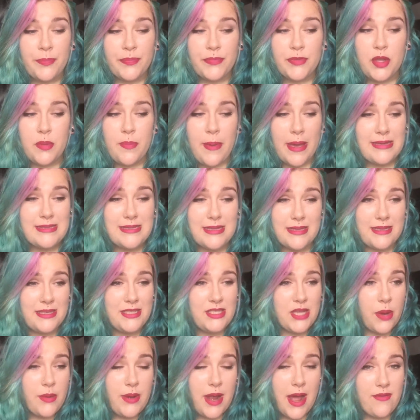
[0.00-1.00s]
you basically
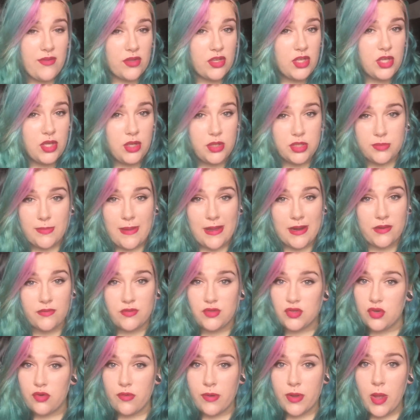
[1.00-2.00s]
don't have a huge amount of
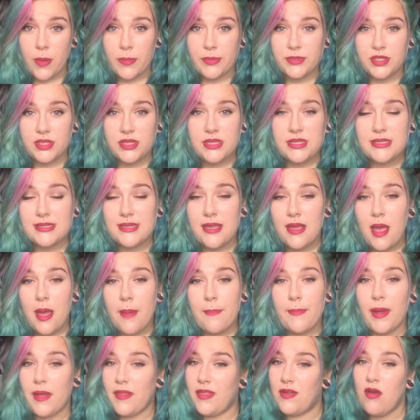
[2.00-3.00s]
jewelry options,
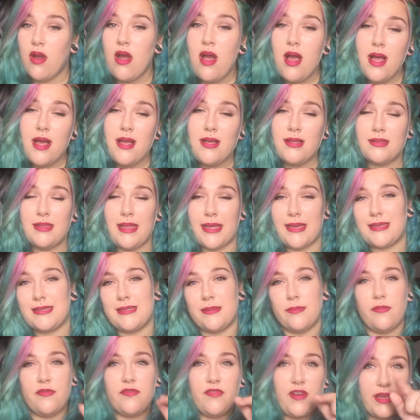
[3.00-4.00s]
but there are like
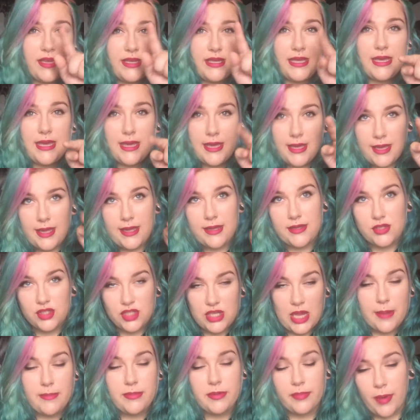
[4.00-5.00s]
some funky
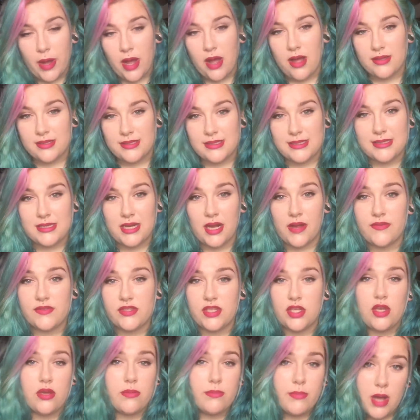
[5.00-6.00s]
shaped bars and stuff,
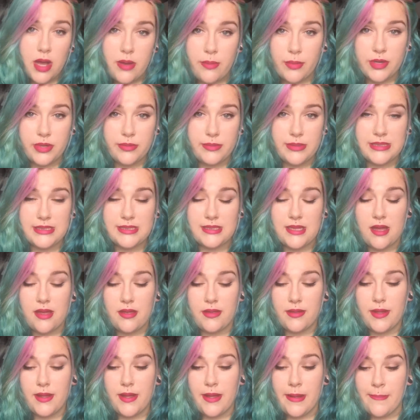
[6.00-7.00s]
so you might want to
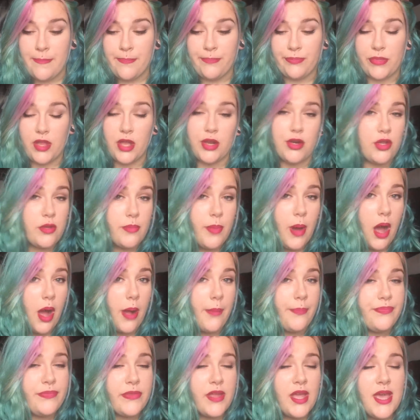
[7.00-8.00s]
insert a new
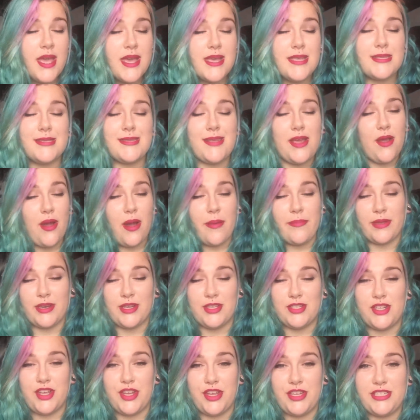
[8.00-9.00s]
bar. So I'm going
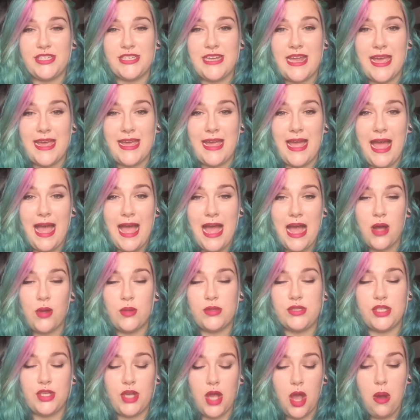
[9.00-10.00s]
to show you today how
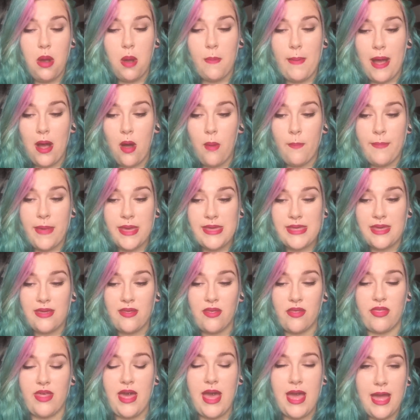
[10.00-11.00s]
to go about
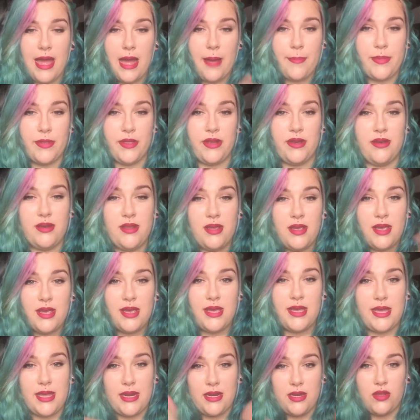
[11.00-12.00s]
making that happen
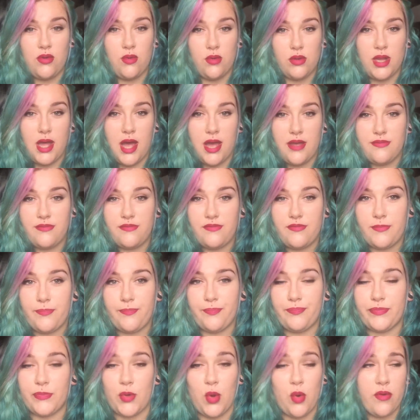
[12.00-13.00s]
in your life
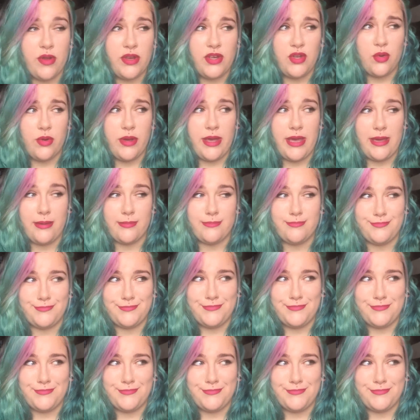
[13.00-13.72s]
or in your ear.